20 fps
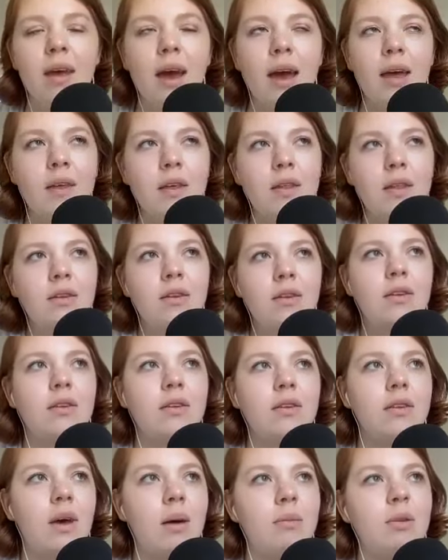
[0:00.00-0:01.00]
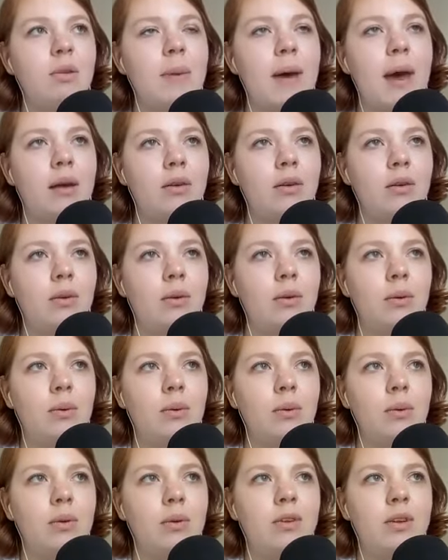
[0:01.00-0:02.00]
I think this is comes back
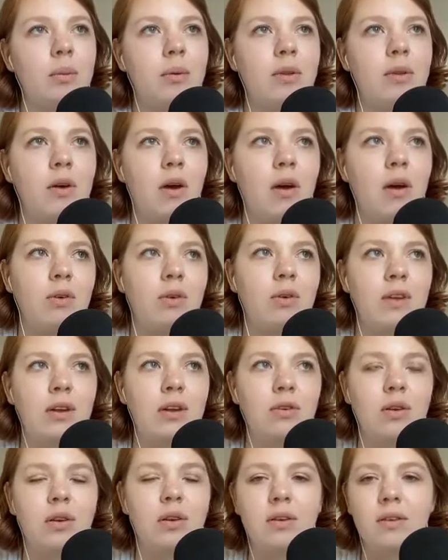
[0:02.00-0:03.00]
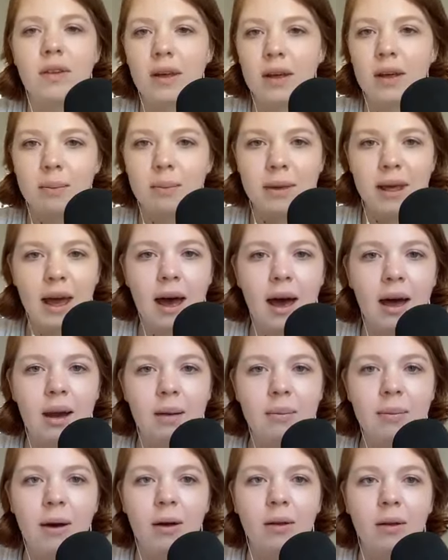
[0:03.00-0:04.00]
to some of the conversations that could be
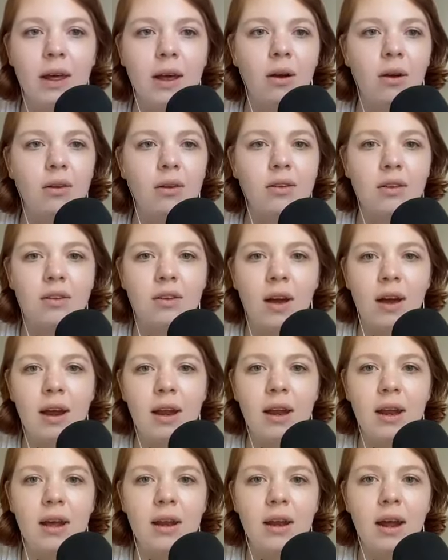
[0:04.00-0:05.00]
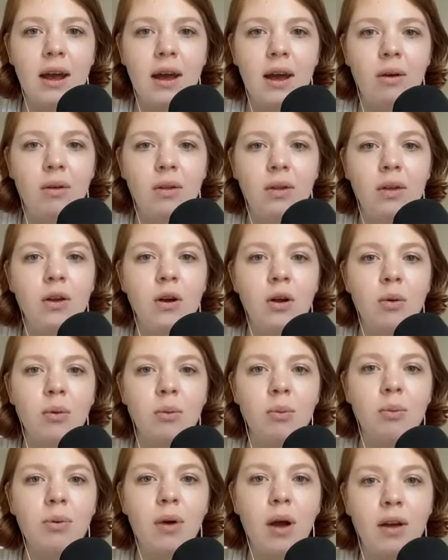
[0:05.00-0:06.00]
had about like our society and how, you
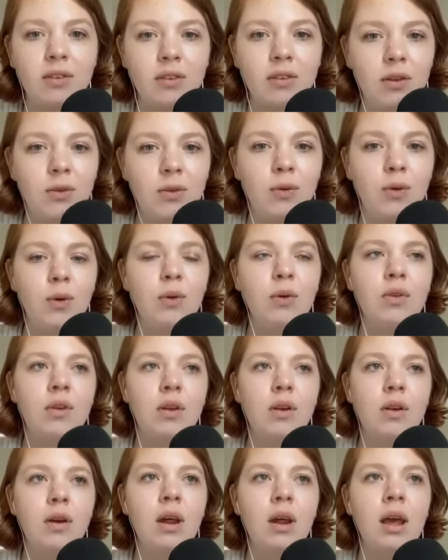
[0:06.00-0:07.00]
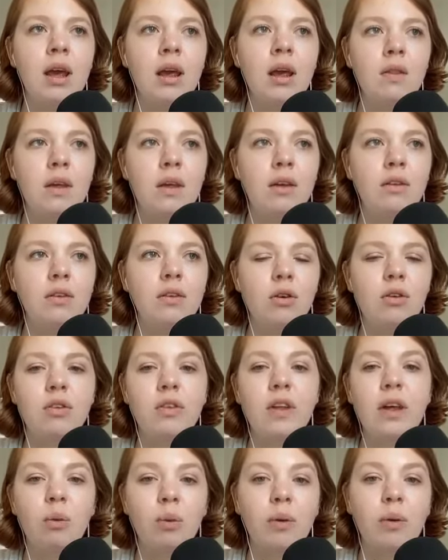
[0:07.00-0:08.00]
know, processed foods and things that are
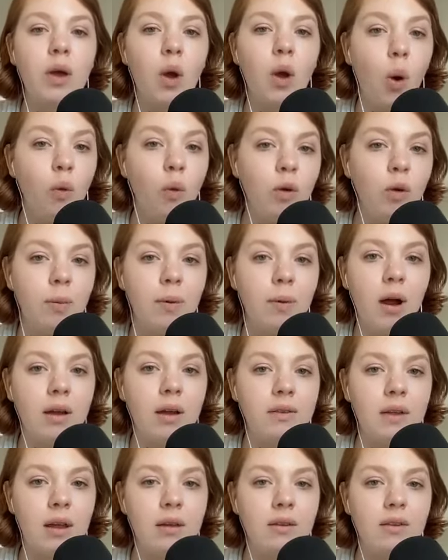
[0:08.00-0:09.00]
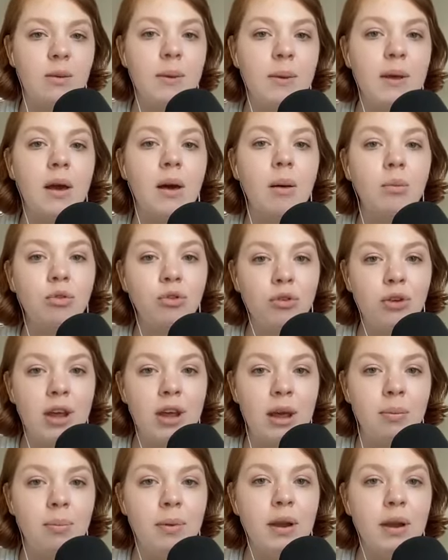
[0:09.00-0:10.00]
just like really over processed become
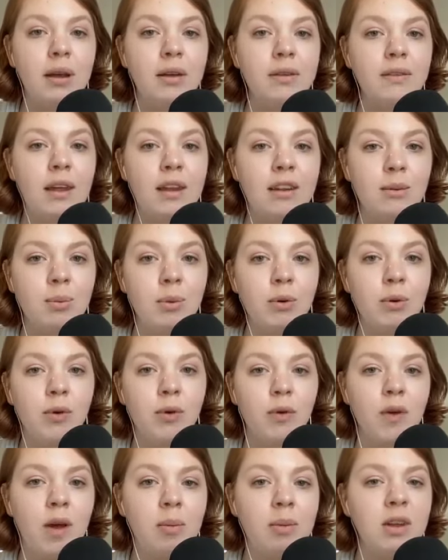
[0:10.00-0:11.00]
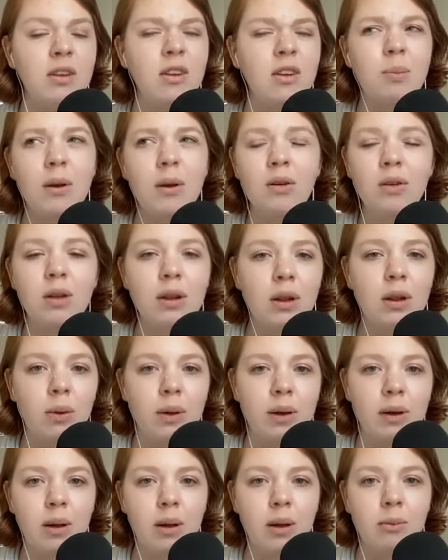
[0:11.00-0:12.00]
cheap and accessible for families, especially low
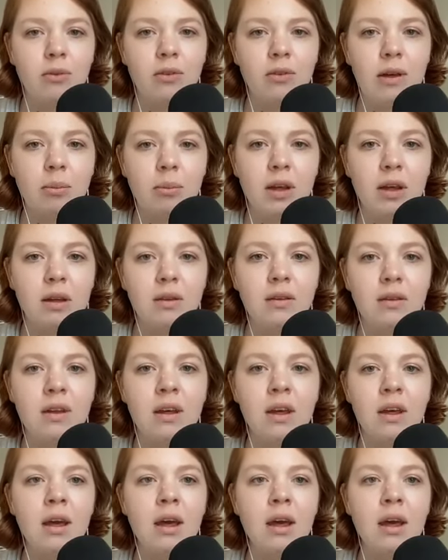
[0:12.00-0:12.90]
income families.